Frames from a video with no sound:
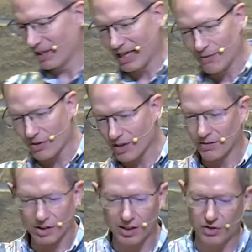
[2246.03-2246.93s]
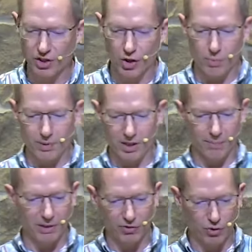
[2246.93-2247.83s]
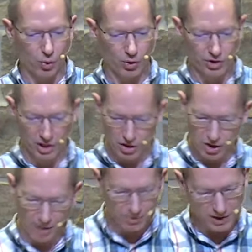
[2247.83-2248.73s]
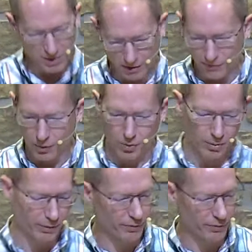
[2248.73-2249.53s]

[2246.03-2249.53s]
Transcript: Everything in the kitchen opened up its doors and dumped into the floor.